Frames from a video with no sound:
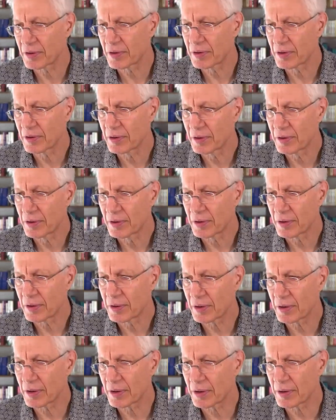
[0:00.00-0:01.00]

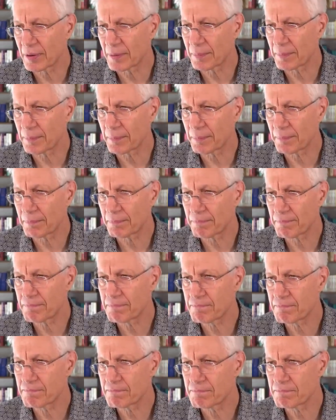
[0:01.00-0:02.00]

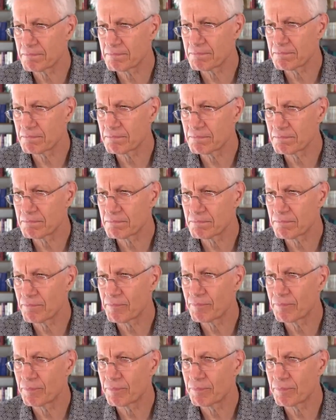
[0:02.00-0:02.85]
[no speech]